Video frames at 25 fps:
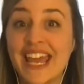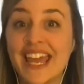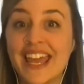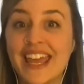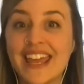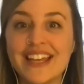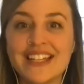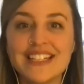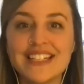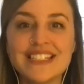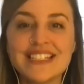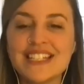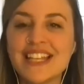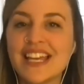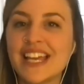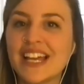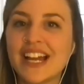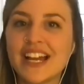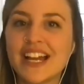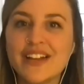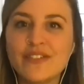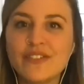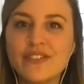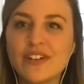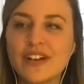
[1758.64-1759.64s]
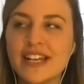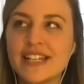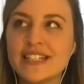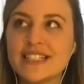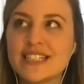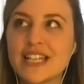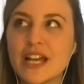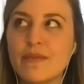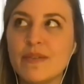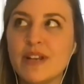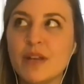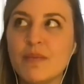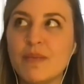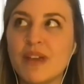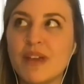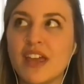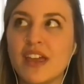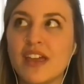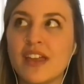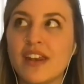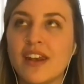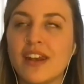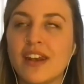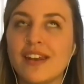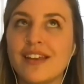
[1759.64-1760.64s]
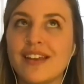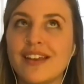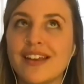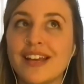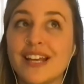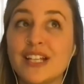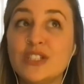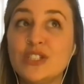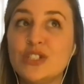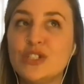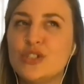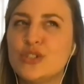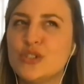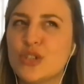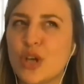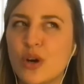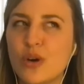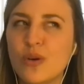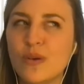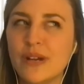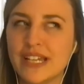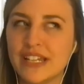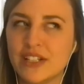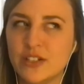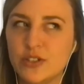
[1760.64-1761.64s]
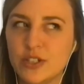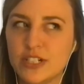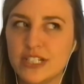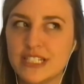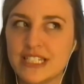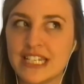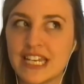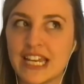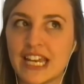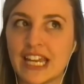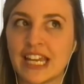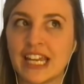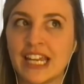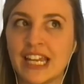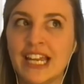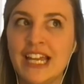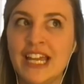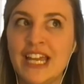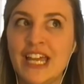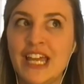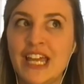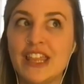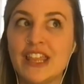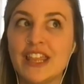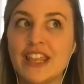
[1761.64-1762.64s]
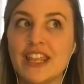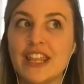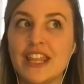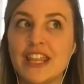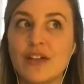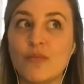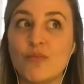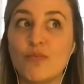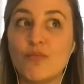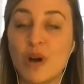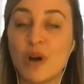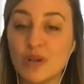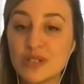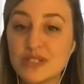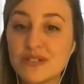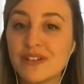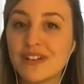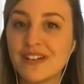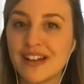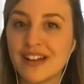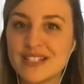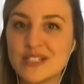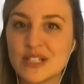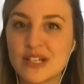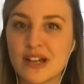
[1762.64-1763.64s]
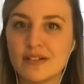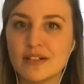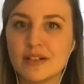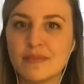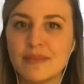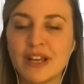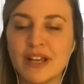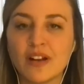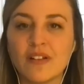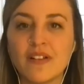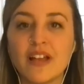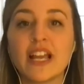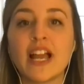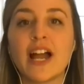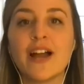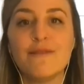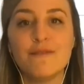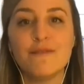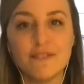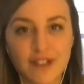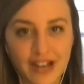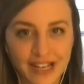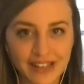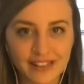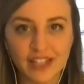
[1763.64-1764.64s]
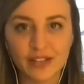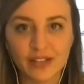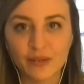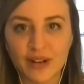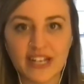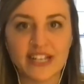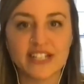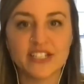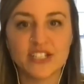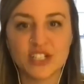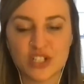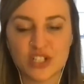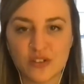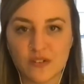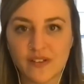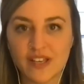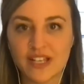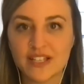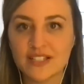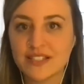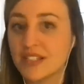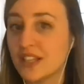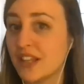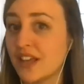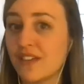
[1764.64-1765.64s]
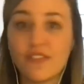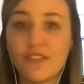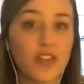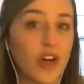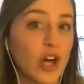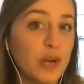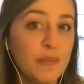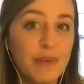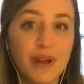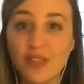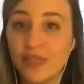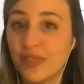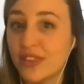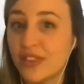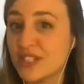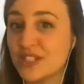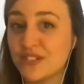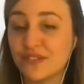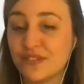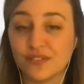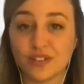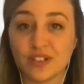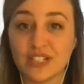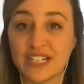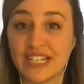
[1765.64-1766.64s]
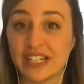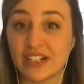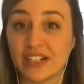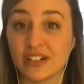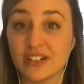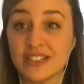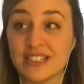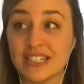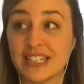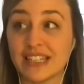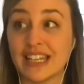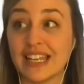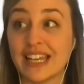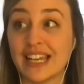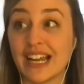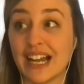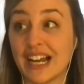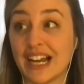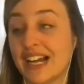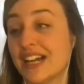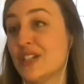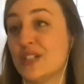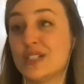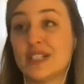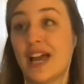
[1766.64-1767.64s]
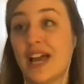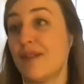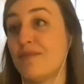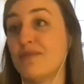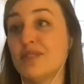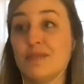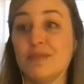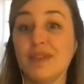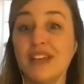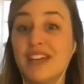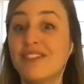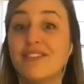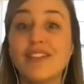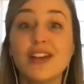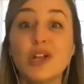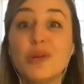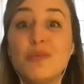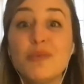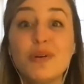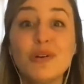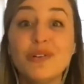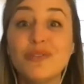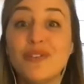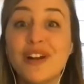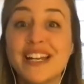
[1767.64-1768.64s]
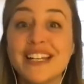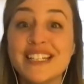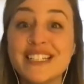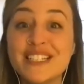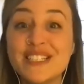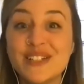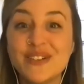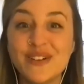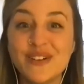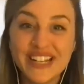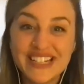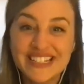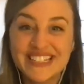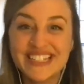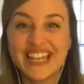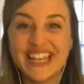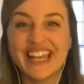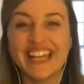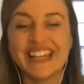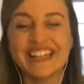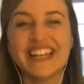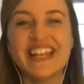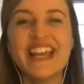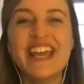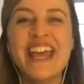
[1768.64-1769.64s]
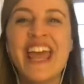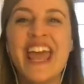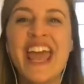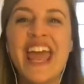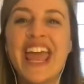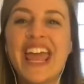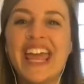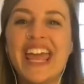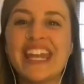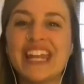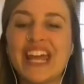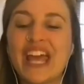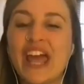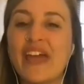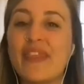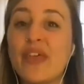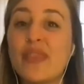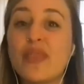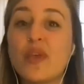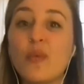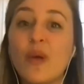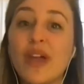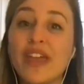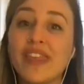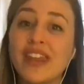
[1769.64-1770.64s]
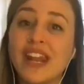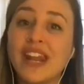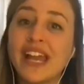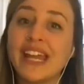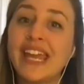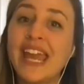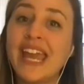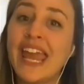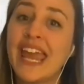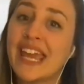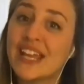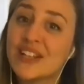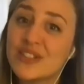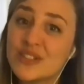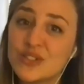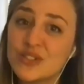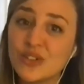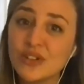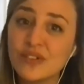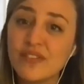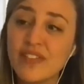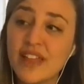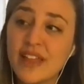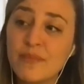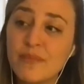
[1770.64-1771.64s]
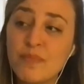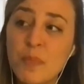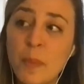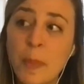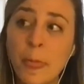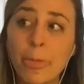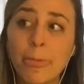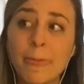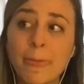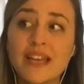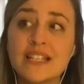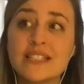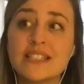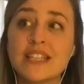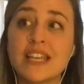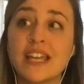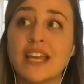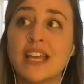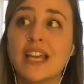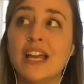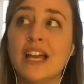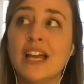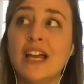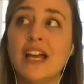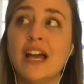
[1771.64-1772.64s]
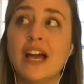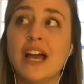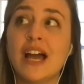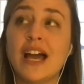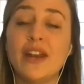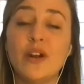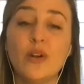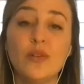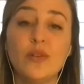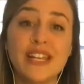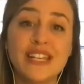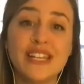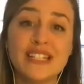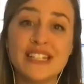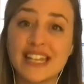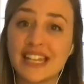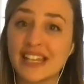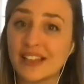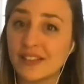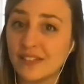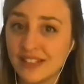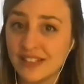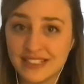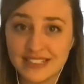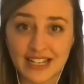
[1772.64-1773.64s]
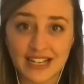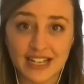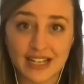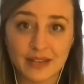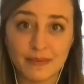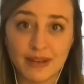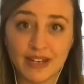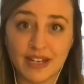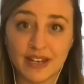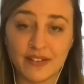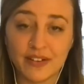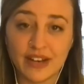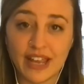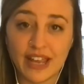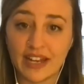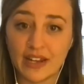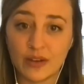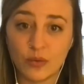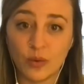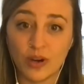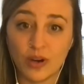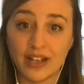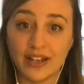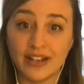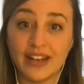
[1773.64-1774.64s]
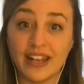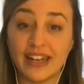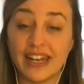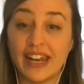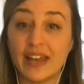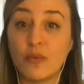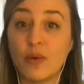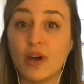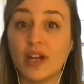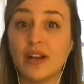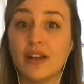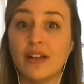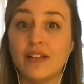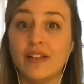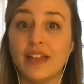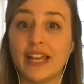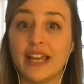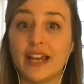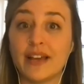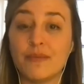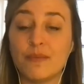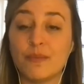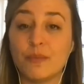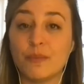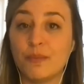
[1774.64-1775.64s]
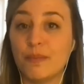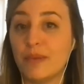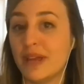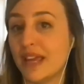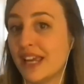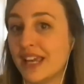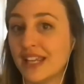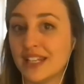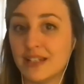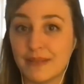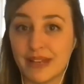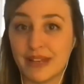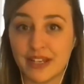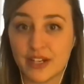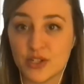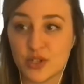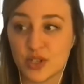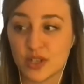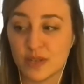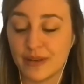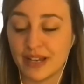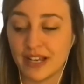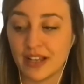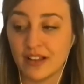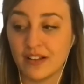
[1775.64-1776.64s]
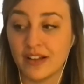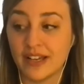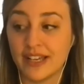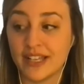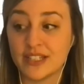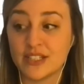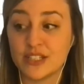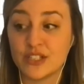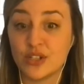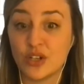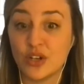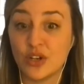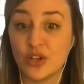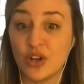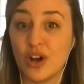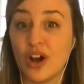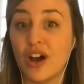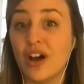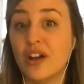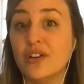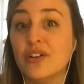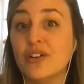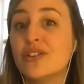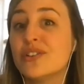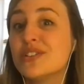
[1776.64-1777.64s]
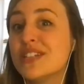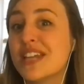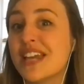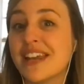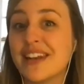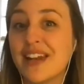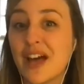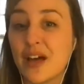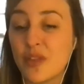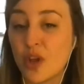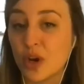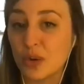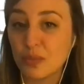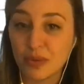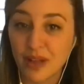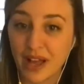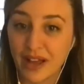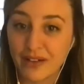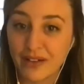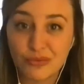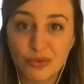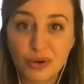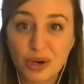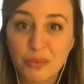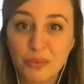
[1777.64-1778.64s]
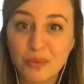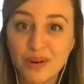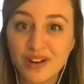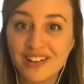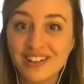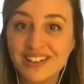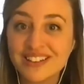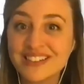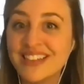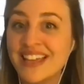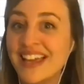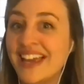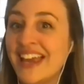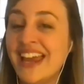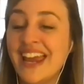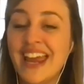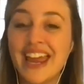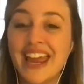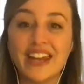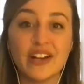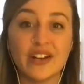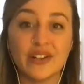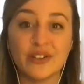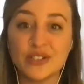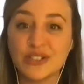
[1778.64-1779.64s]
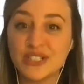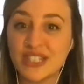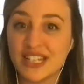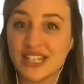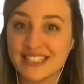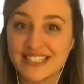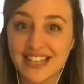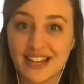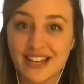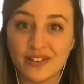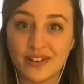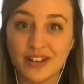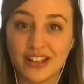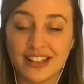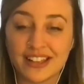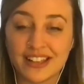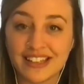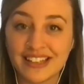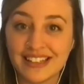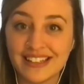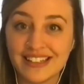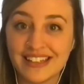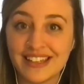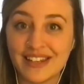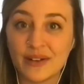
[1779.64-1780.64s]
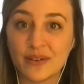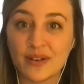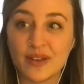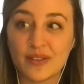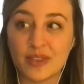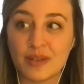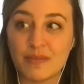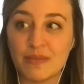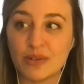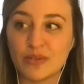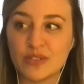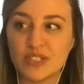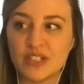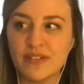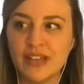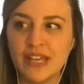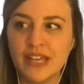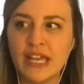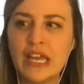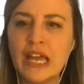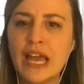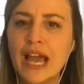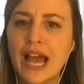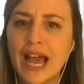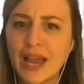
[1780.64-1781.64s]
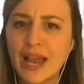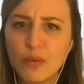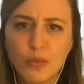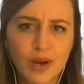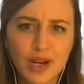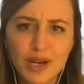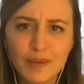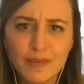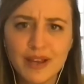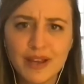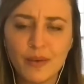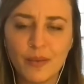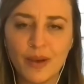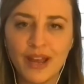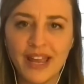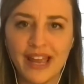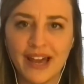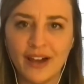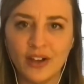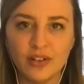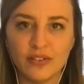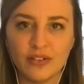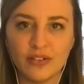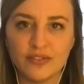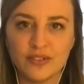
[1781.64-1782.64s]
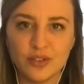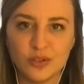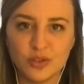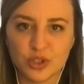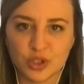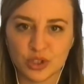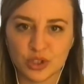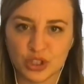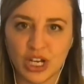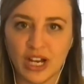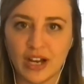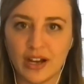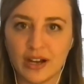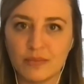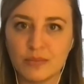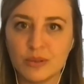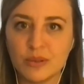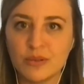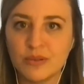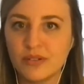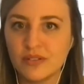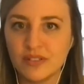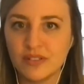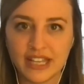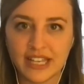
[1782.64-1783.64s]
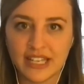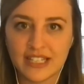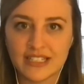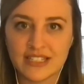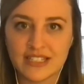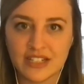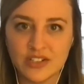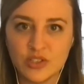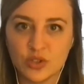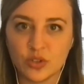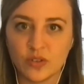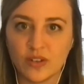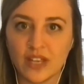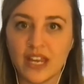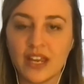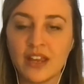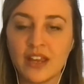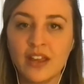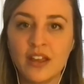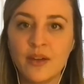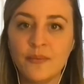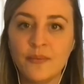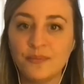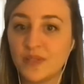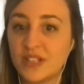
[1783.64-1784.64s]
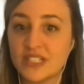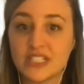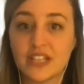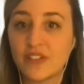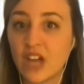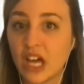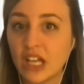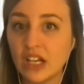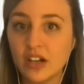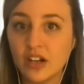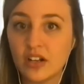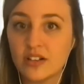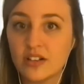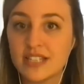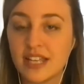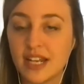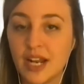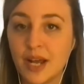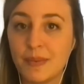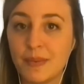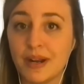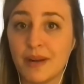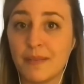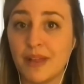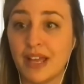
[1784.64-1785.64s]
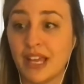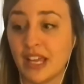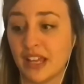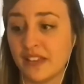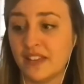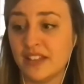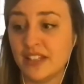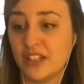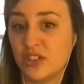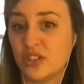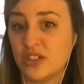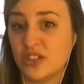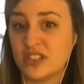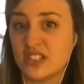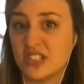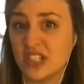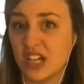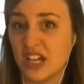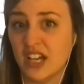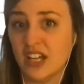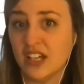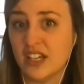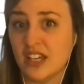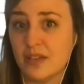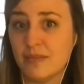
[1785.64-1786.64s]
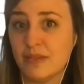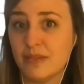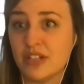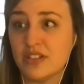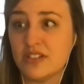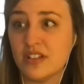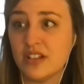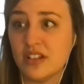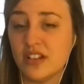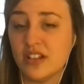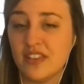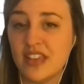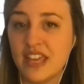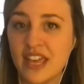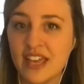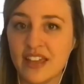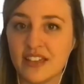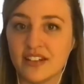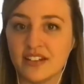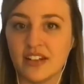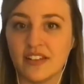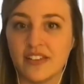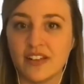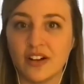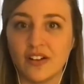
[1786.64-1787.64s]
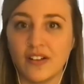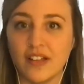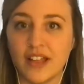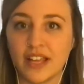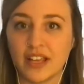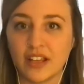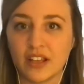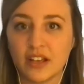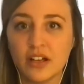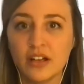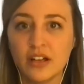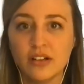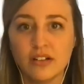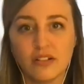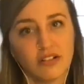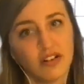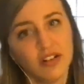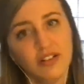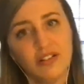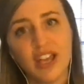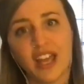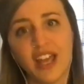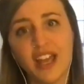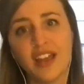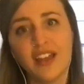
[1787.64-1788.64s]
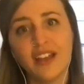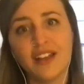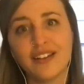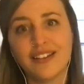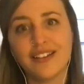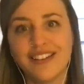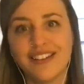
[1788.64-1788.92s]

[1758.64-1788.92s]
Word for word: And like I have clients coming to me and it's so interesting. Most of the clients who come to me are like, I'm finally ready to do this. They've thought about this for years and like I just happen to be available and ready to do it. and, and and then the way that I can serve them is like I don't need a nickel and dime any, anyone. And I want to, like, I'm big into making sure that my clients understand how their platform works and understands how to you know get the most of it i work my way out of a future job like essentially because i've got it all set up and i'm like and then you just tag emails onto the end and they're like okay